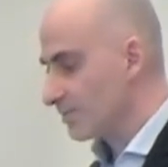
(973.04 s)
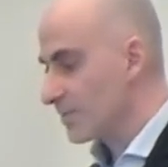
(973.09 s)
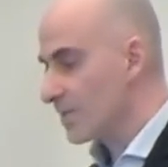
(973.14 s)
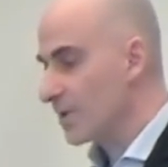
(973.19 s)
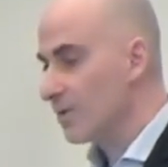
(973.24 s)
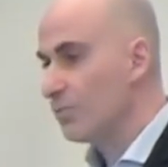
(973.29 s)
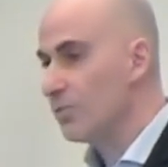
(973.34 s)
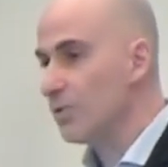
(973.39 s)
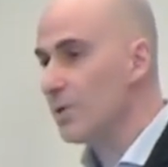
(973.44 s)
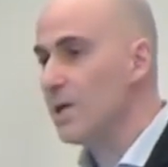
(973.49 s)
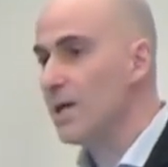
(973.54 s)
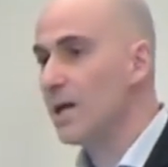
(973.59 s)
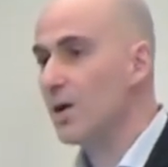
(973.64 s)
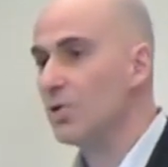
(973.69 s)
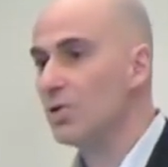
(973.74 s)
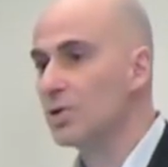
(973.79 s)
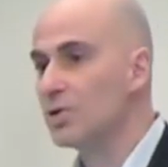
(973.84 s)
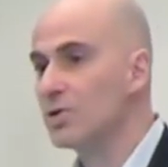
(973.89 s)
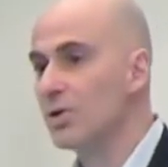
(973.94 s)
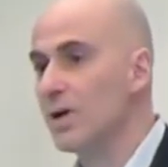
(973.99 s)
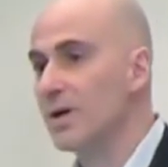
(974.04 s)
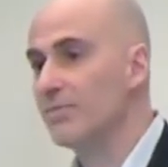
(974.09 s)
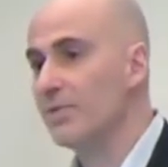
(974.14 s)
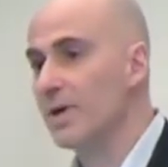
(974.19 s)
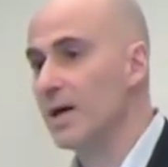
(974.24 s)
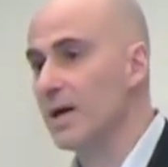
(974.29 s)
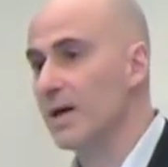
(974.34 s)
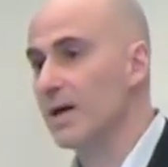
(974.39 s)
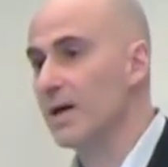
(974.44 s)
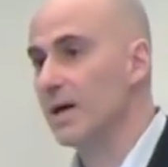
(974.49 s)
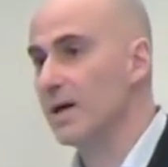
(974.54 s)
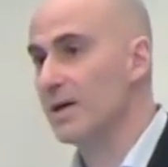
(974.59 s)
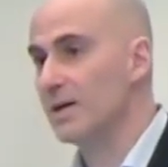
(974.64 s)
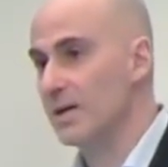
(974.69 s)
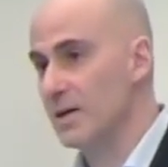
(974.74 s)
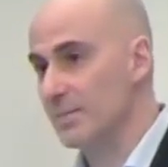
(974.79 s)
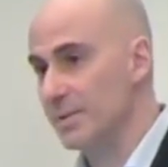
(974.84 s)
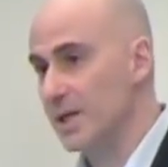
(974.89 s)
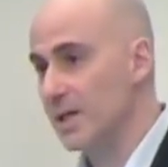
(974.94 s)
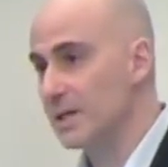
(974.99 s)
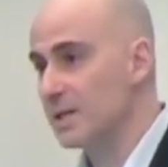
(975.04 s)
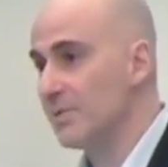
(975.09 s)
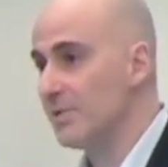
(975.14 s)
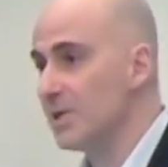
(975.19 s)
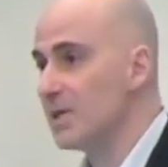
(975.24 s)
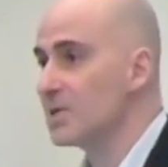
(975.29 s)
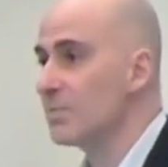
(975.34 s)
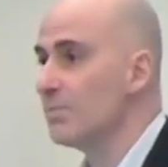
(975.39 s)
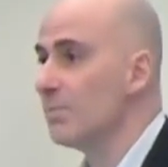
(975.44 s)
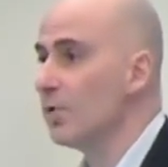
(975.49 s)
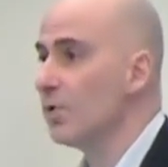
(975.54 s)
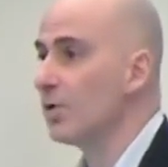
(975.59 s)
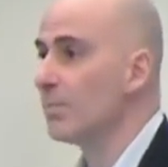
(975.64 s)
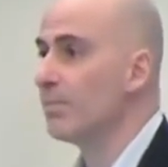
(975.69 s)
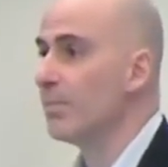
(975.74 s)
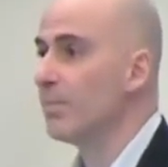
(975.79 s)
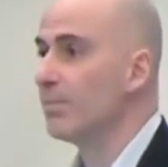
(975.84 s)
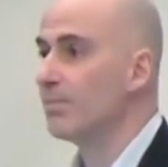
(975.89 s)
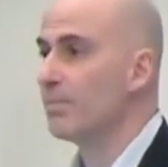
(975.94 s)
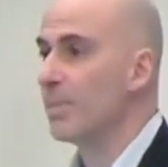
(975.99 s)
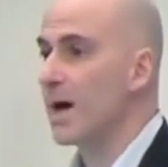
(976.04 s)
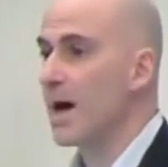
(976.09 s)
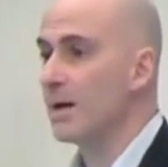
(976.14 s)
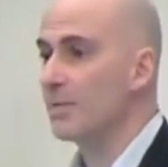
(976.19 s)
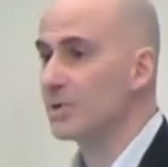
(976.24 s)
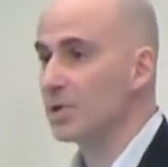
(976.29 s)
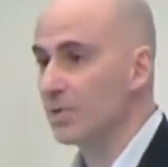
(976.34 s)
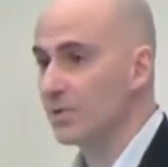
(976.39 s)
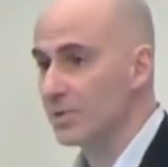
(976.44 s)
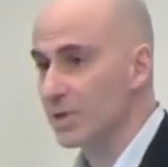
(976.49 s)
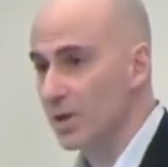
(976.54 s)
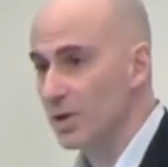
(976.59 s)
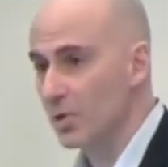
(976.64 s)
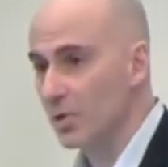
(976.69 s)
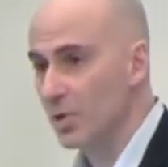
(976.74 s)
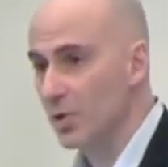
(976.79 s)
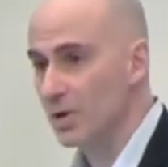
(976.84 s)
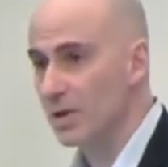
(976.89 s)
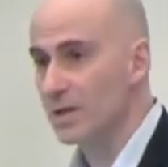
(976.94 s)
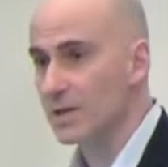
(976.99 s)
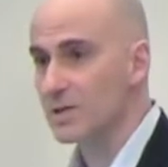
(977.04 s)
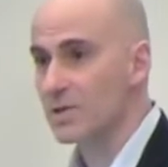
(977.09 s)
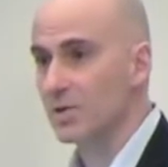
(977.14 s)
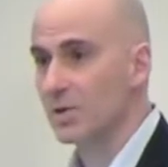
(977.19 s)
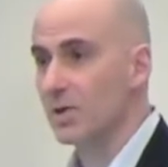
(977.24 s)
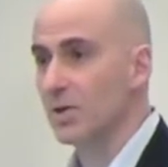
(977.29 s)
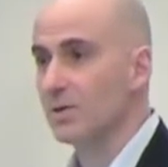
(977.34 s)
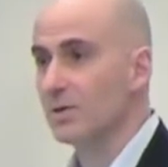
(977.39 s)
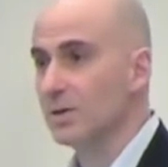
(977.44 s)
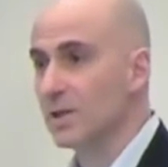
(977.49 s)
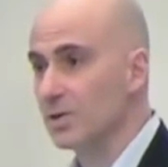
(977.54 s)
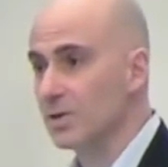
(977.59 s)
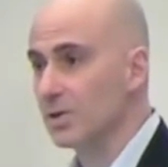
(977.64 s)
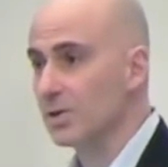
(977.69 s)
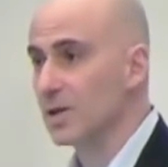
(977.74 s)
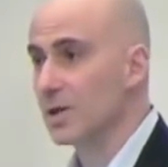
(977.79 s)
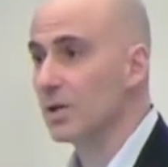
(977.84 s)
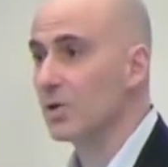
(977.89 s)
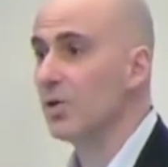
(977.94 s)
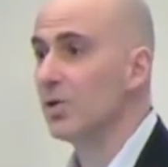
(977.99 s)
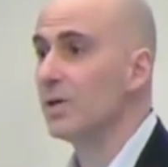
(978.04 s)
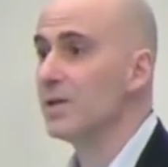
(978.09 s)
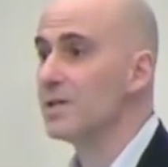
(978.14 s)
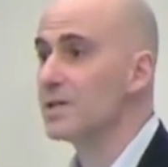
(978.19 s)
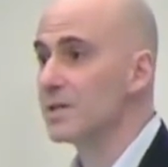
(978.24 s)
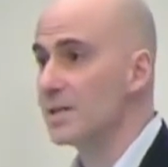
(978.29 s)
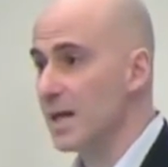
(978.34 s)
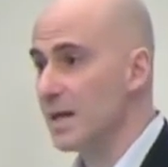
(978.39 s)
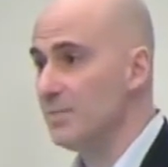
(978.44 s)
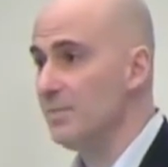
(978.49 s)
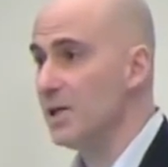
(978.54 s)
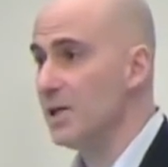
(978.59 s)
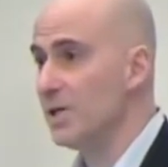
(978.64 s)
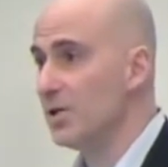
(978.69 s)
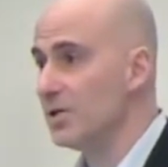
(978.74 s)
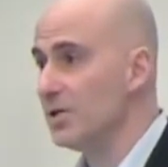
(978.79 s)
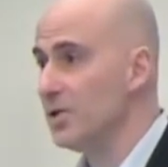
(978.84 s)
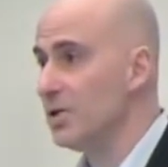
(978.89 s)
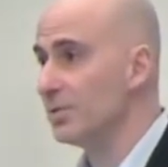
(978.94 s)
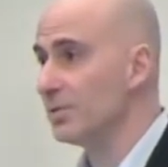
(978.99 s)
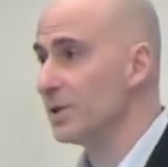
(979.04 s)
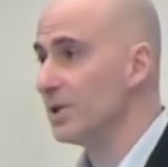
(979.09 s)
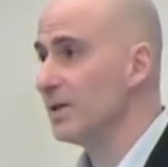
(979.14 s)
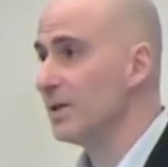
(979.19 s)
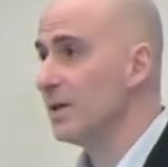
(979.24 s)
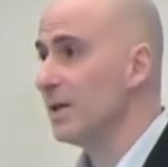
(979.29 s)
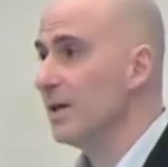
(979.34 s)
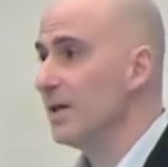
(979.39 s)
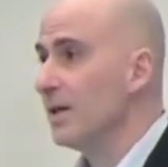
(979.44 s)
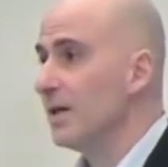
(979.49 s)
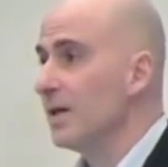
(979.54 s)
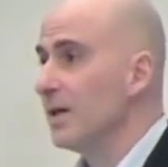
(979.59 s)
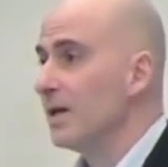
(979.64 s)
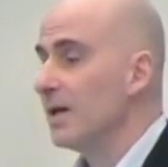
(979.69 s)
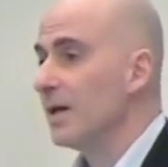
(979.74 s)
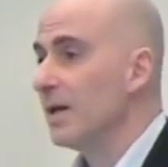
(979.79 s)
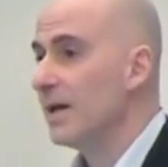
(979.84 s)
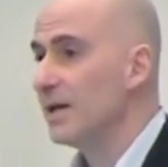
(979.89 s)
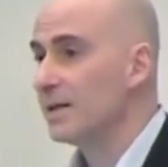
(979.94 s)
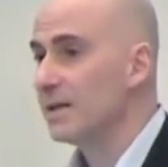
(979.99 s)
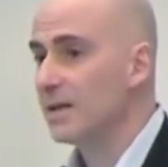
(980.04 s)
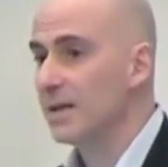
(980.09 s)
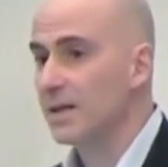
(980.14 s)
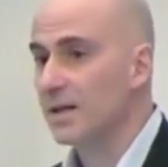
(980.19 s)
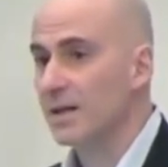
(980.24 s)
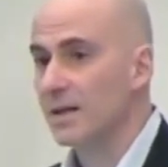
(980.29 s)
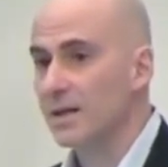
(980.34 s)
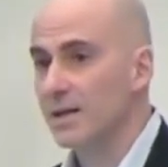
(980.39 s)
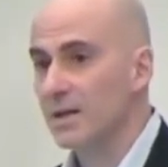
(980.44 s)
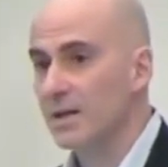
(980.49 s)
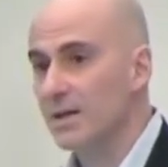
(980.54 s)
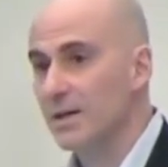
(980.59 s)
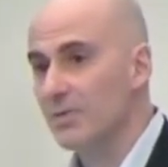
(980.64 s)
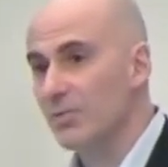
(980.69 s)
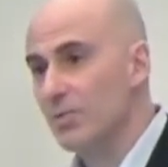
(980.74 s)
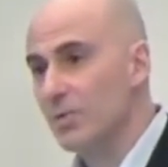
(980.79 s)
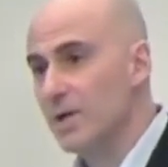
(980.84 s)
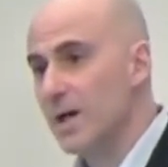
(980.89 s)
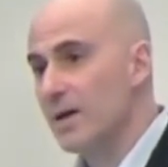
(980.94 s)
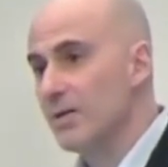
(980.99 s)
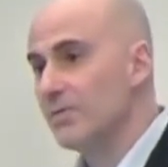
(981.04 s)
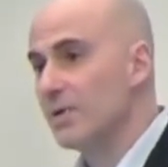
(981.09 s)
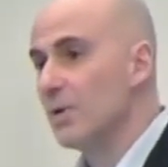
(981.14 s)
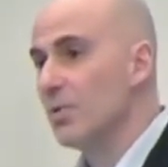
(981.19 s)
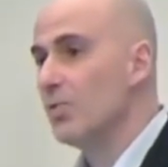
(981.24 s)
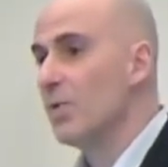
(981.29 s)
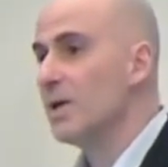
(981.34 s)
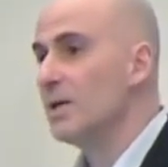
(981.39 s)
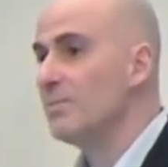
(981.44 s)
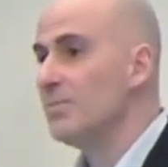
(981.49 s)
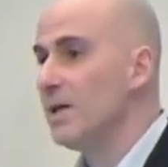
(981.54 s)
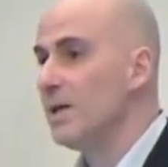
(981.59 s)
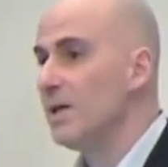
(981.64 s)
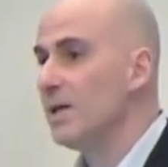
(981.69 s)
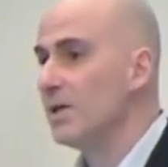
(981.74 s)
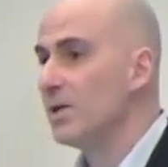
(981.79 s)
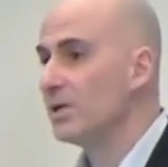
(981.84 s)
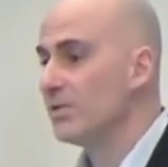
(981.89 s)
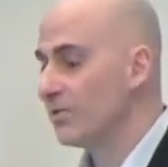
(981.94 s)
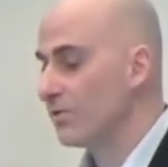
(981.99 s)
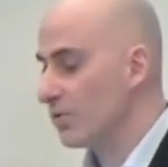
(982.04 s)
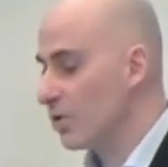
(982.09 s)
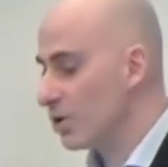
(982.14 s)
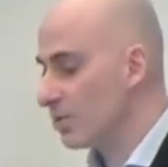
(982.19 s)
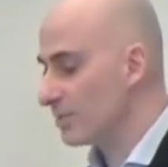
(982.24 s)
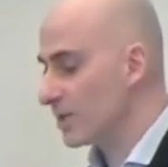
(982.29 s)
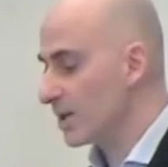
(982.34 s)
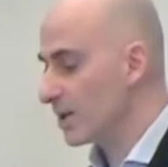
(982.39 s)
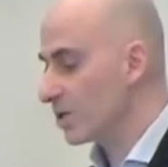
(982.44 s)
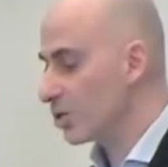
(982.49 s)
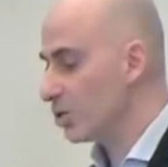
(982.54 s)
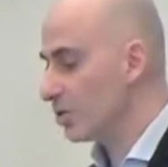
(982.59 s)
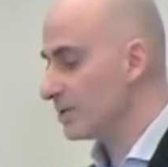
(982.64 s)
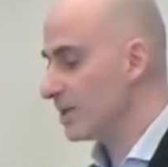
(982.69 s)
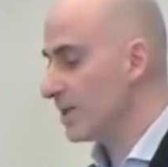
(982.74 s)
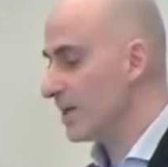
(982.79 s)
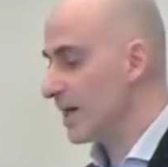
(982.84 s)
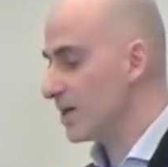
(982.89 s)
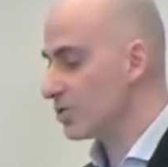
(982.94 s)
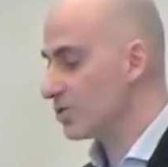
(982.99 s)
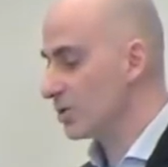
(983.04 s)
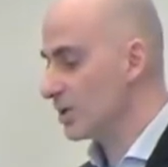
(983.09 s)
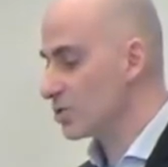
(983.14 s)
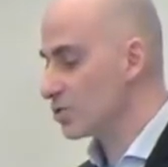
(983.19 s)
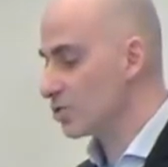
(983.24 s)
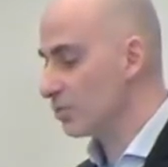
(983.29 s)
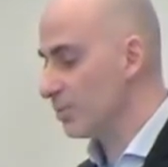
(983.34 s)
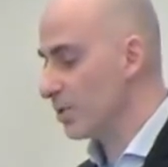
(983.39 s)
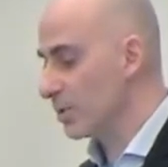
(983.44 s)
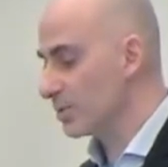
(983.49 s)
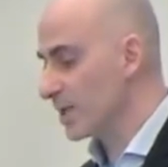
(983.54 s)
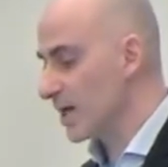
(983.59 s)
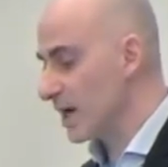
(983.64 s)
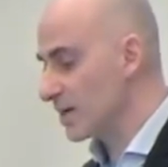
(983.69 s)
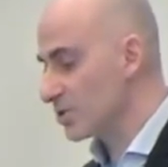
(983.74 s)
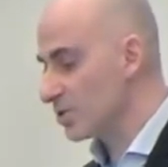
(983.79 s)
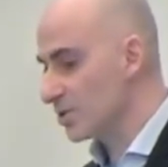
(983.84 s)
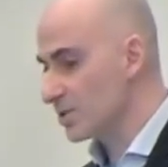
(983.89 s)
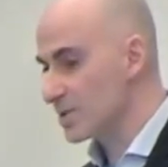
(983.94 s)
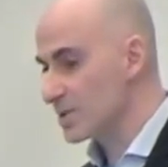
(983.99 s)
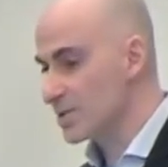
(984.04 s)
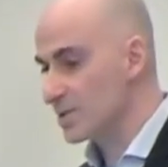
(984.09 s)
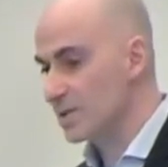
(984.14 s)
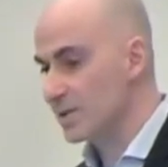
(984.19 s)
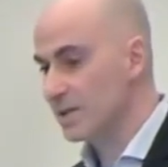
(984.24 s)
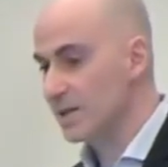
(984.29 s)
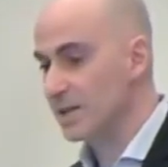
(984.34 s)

We also have a, a, relatively small part of the call, so the total call is 10 million euro, and uh, uh, we have uh, 1 million for coordination and support actions.